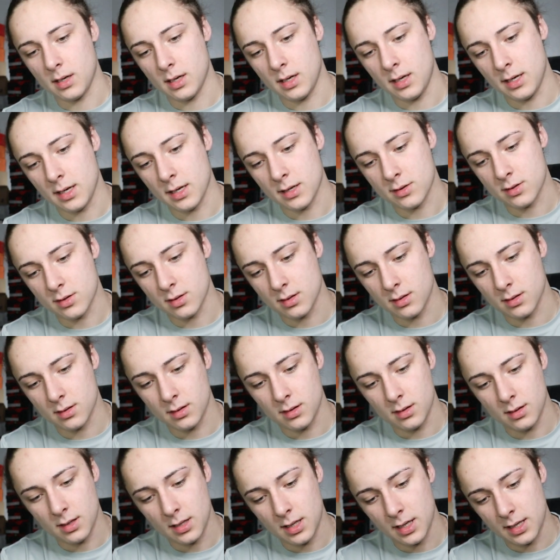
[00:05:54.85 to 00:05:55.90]
any extra
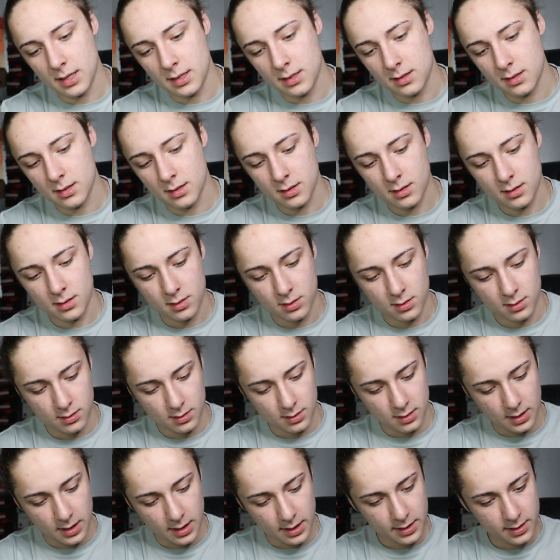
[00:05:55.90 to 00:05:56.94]
laces or
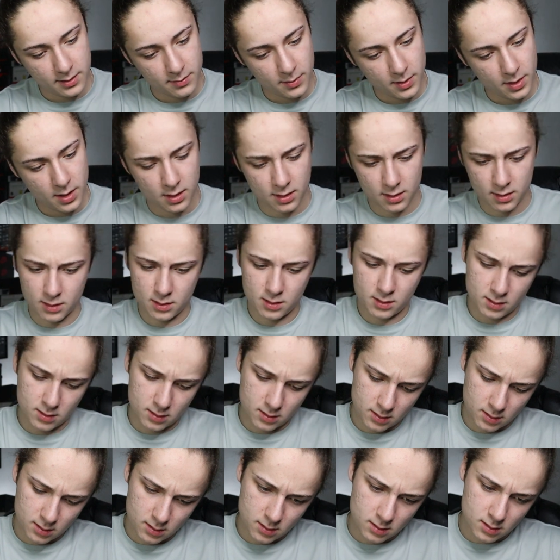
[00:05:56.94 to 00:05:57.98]
lace
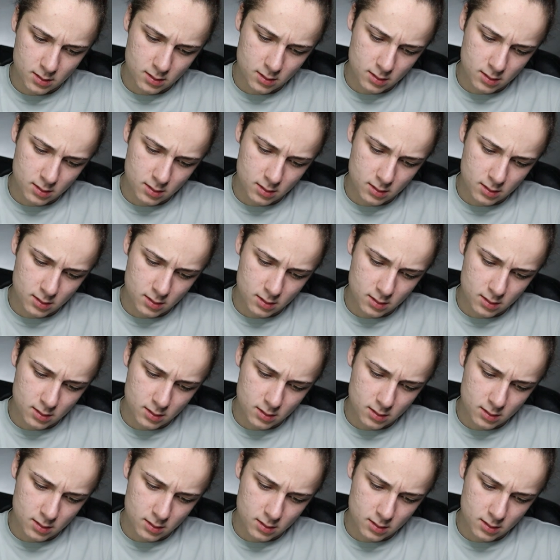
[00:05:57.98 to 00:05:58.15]
bags.